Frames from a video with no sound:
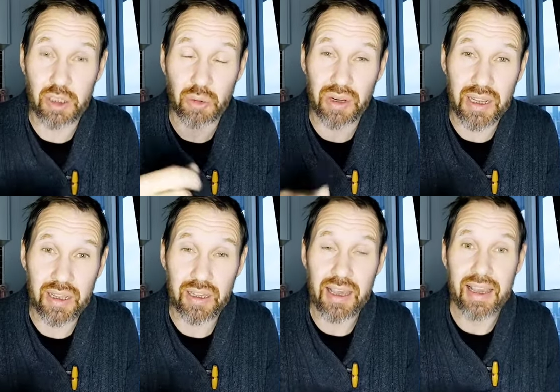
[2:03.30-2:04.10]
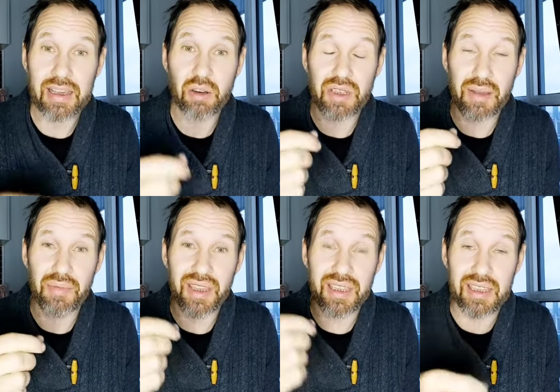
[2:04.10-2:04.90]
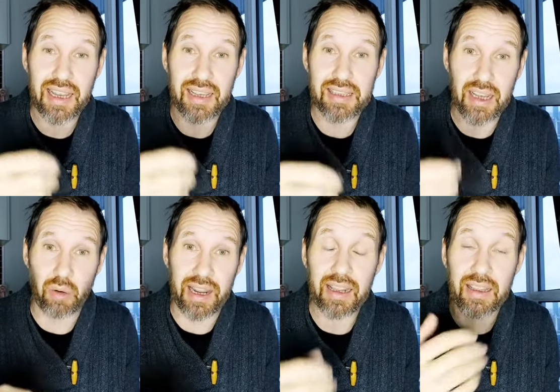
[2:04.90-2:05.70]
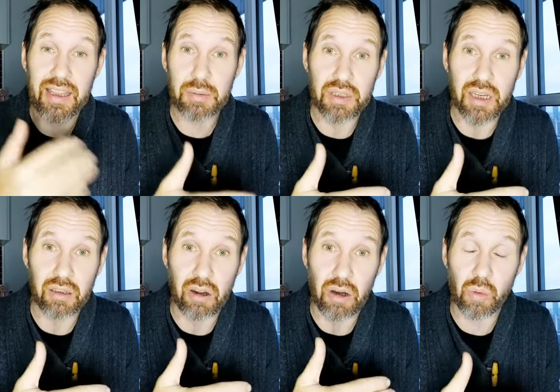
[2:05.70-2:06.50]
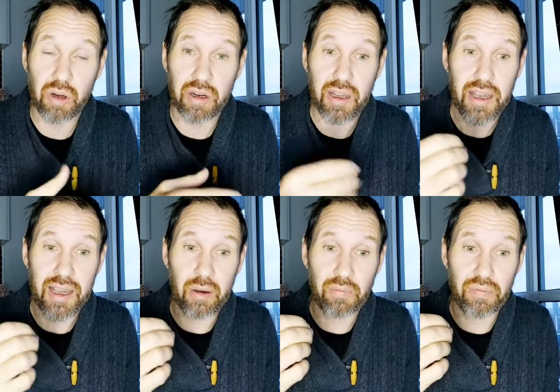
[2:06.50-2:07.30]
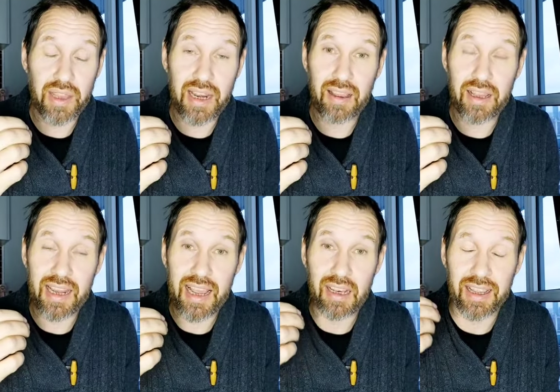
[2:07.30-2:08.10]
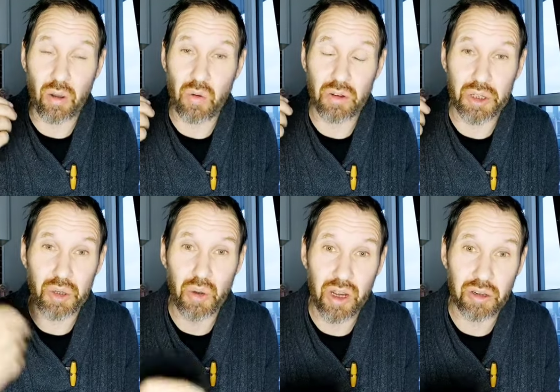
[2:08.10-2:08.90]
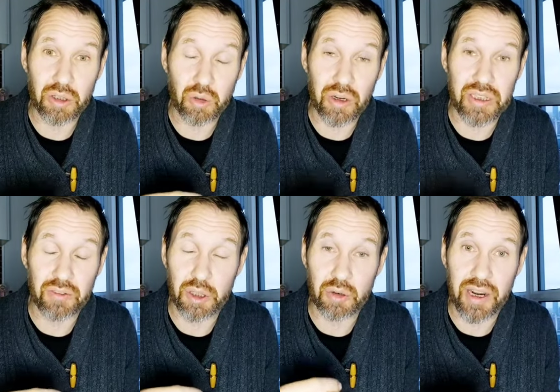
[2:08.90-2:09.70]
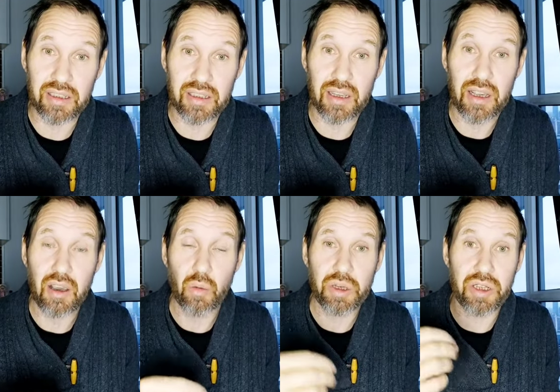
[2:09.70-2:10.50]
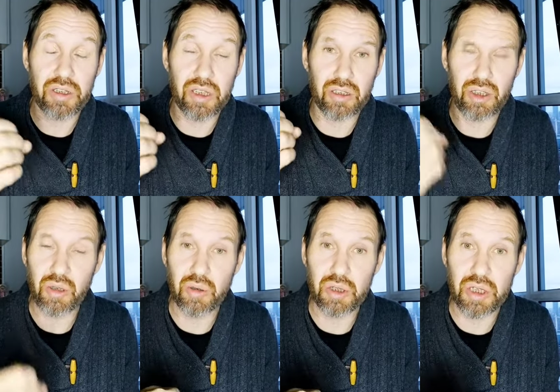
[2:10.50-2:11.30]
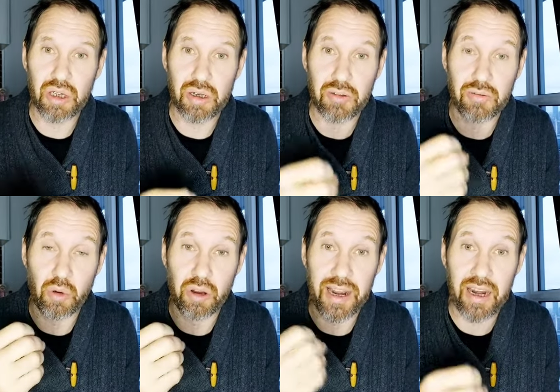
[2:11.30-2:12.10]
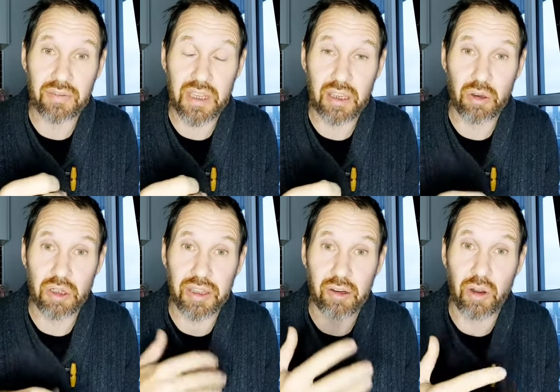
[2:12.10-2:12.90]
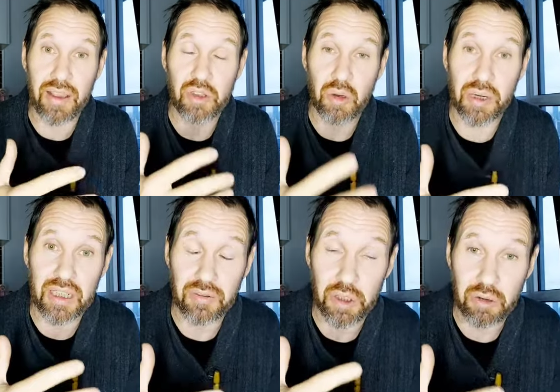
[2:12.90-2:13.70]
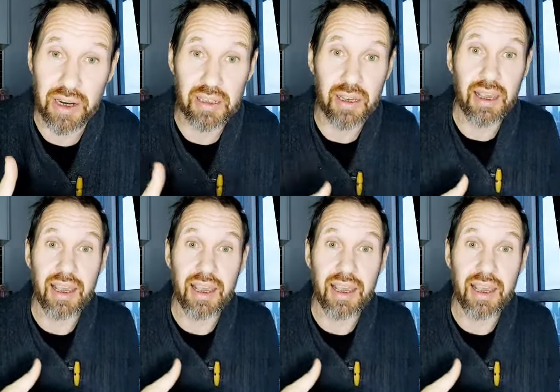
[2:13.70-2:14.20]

unique? Is there something that stands out? And in this particular artwork, it, it, uh, it had like over 200 tra different traits, which is huge for an NFT. Usually they don't have so many different traits.